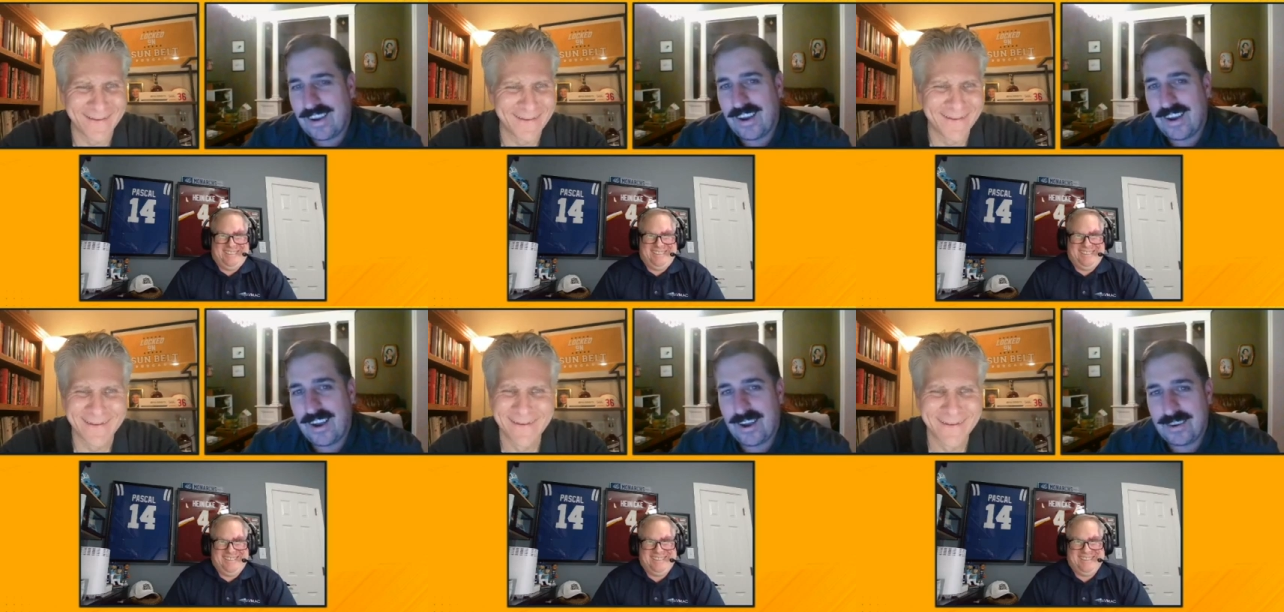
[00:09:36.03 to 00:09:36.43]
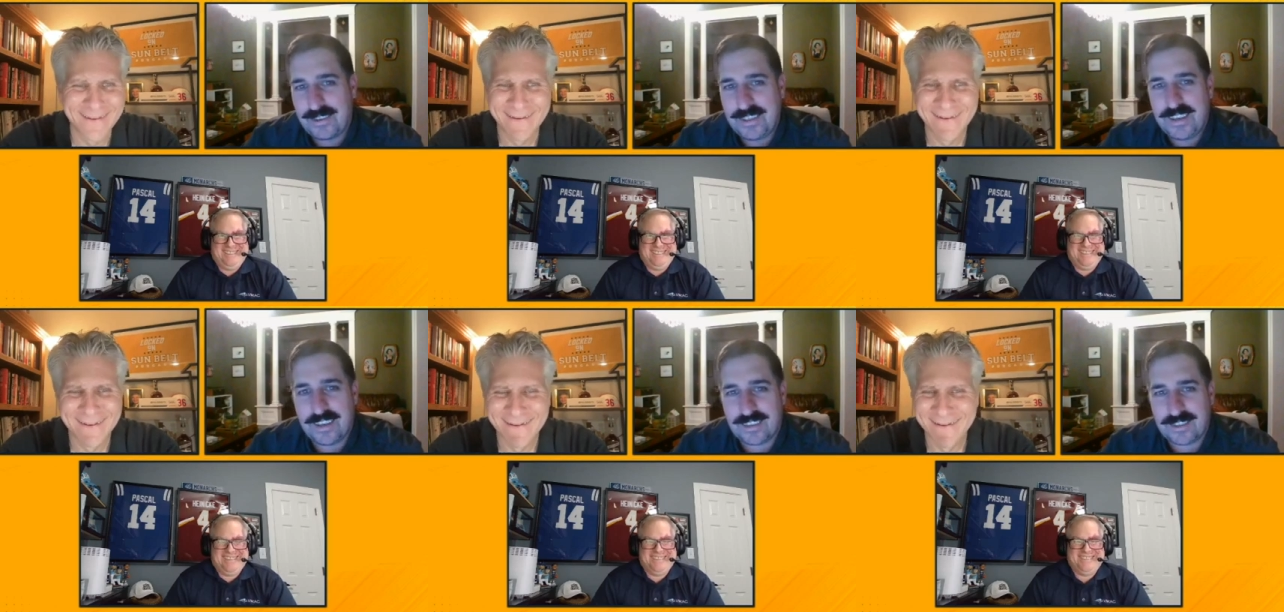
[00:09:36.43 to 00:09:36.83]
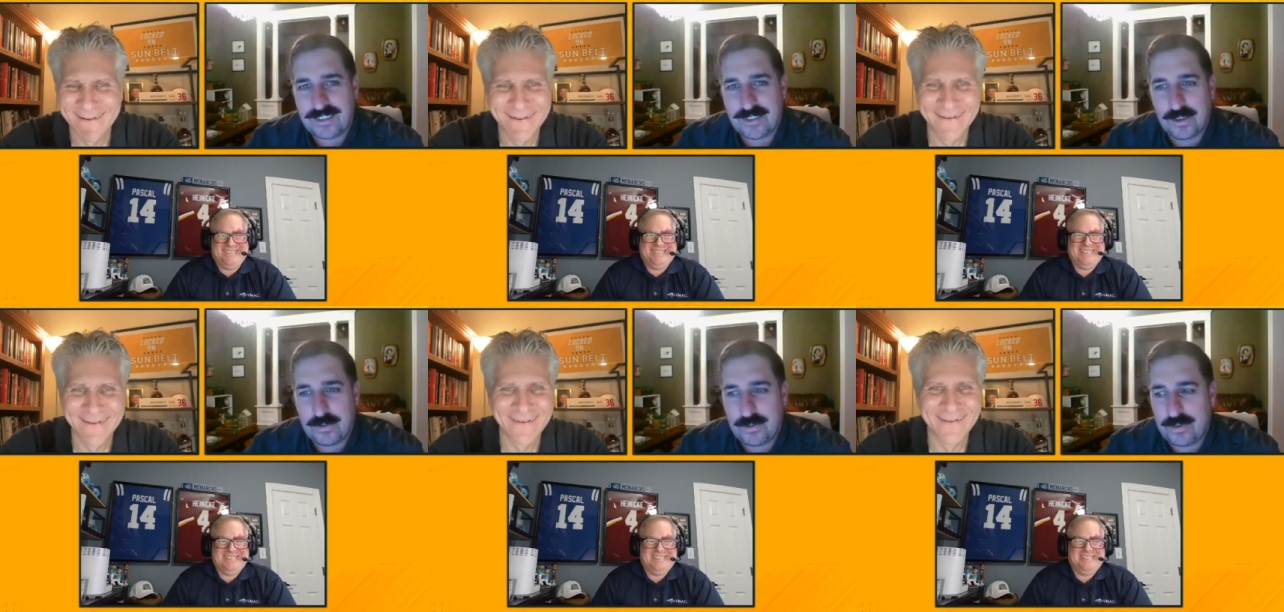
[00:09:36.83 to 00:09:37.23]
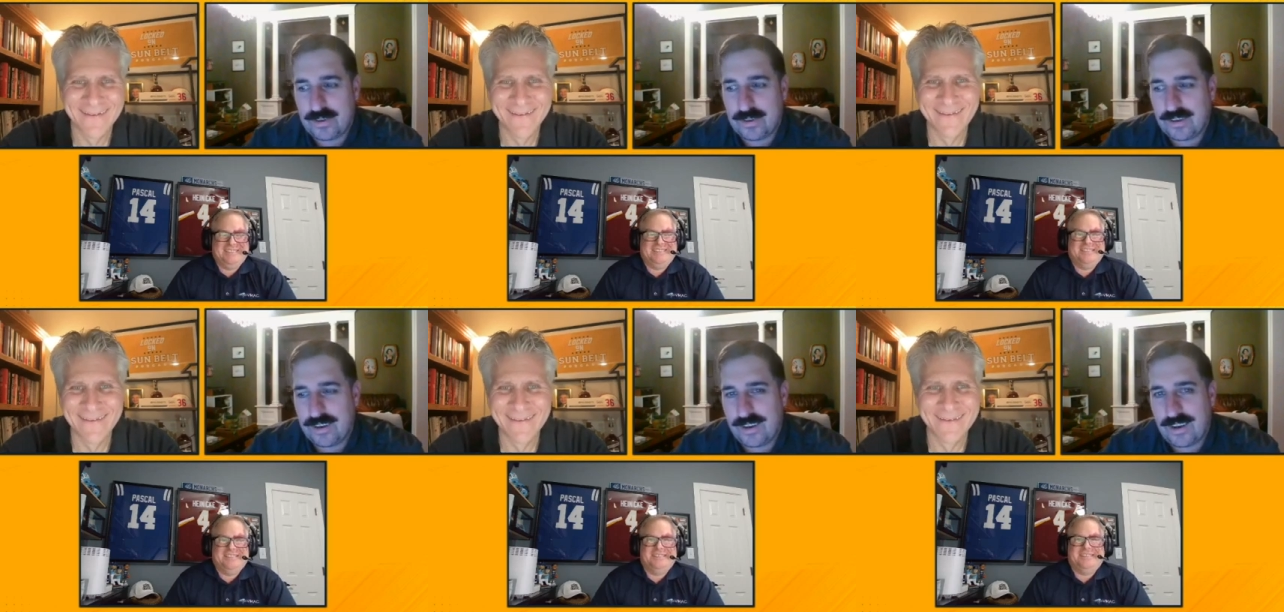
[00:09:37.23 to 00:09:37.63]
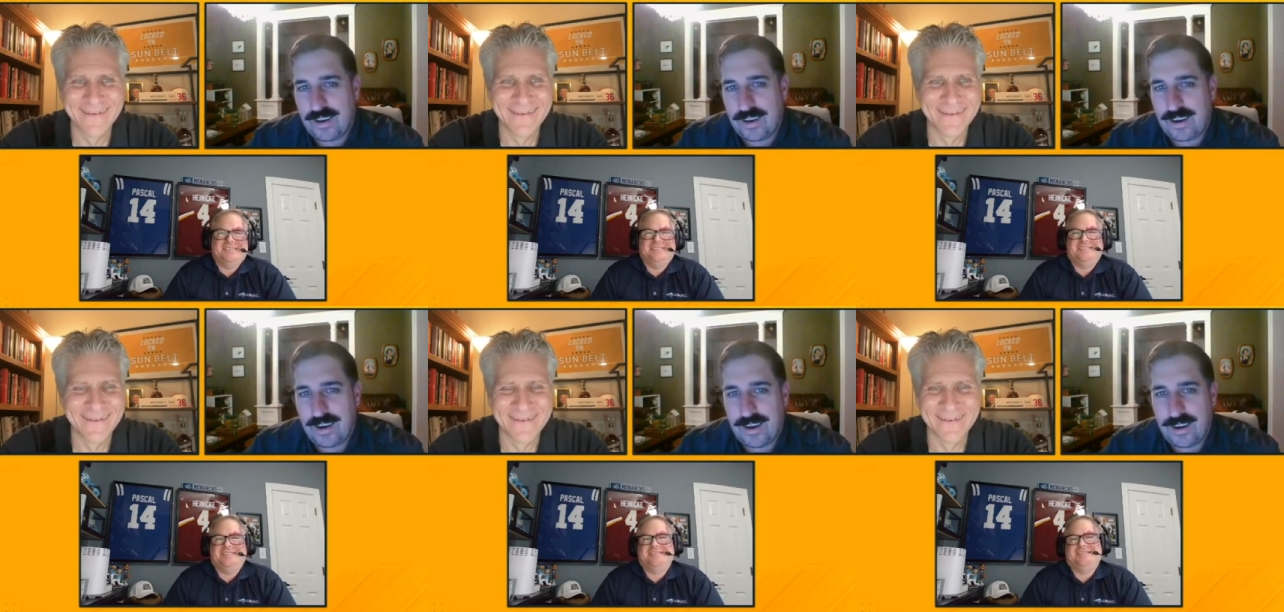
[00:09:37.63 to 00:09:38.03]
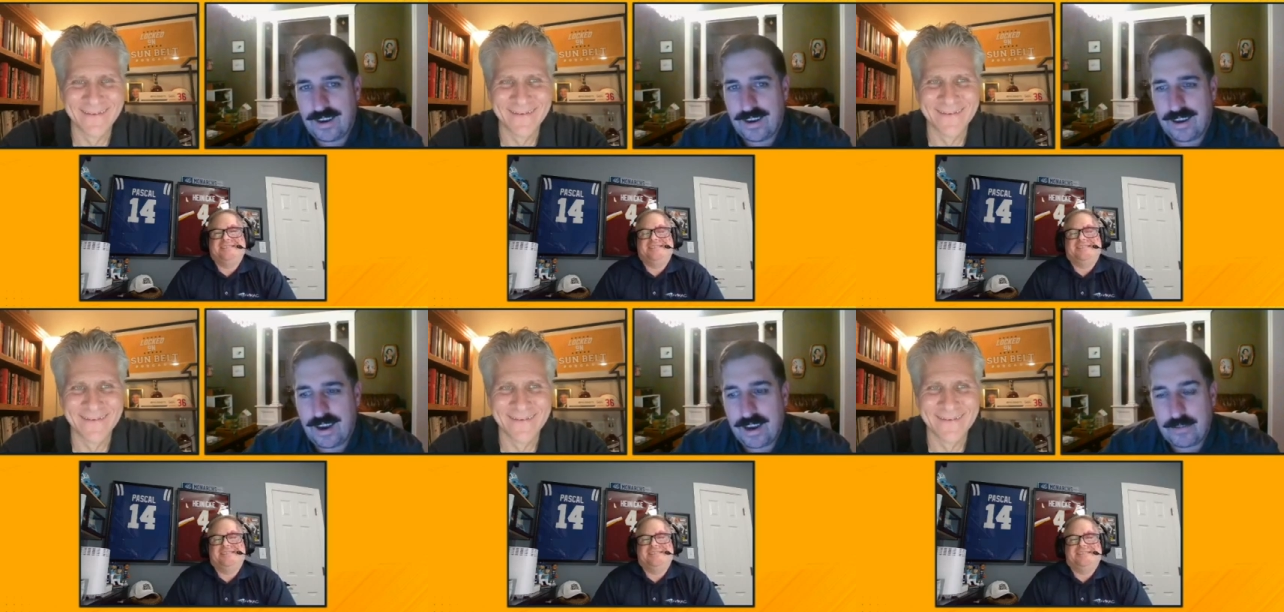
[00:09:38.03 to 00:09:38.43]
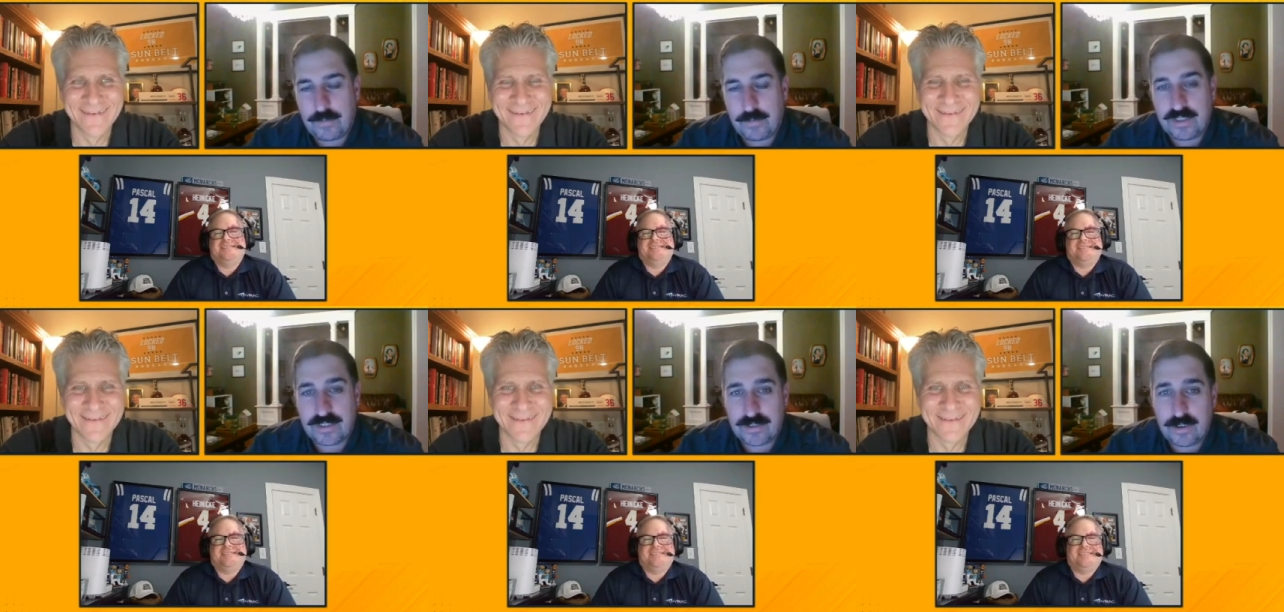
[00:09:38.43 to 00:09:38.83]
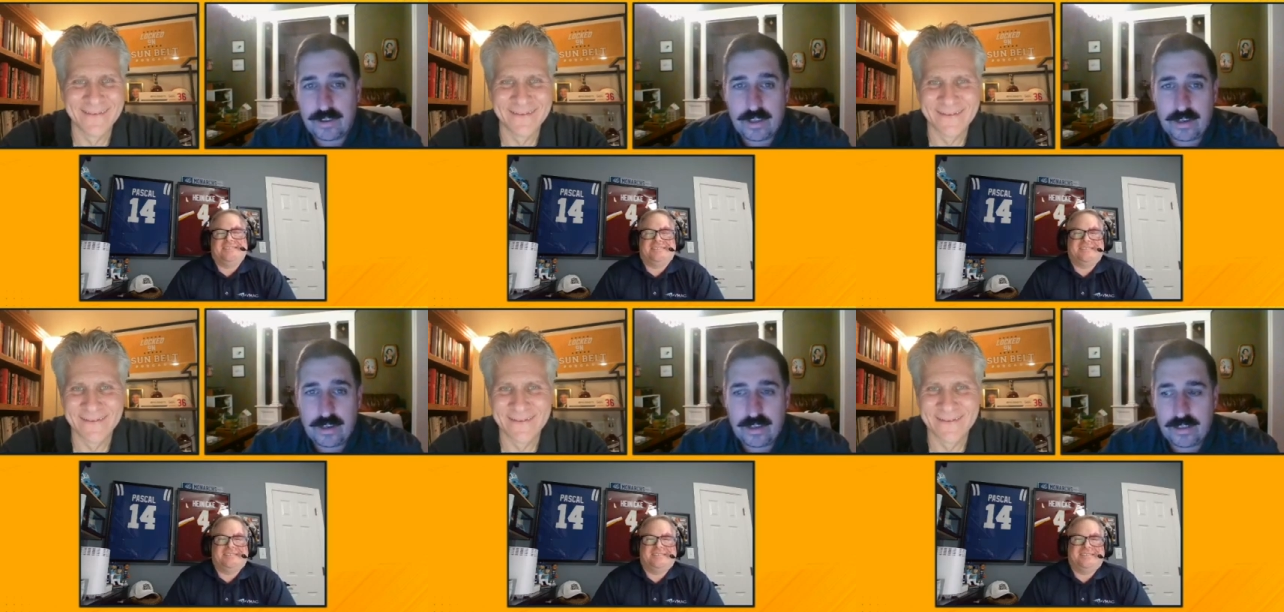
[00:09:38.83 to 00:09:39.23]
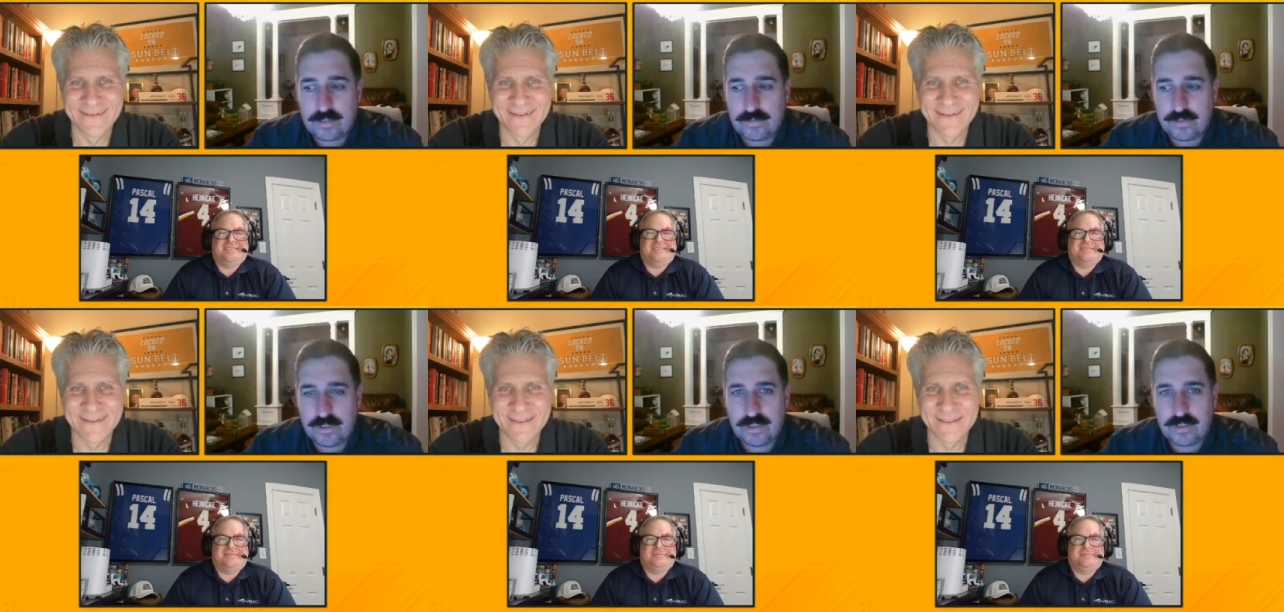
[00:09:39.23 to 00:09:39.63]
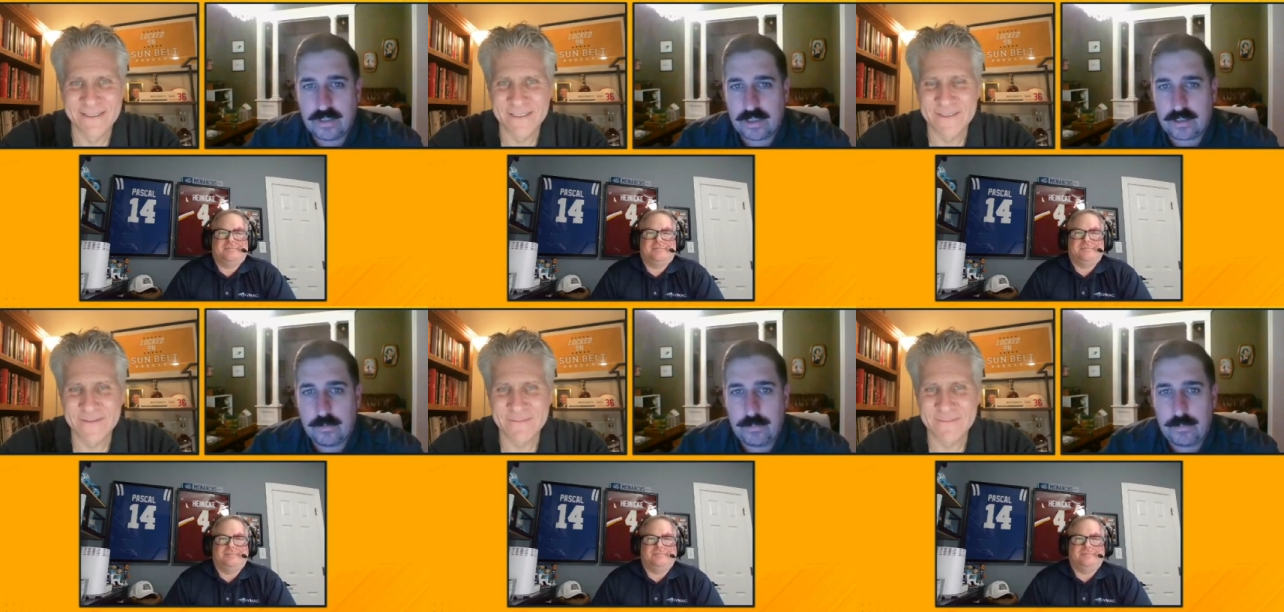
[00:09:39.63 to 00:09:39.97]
Speaker 1: uh, yeah. So I we saw that against Virginia Tech.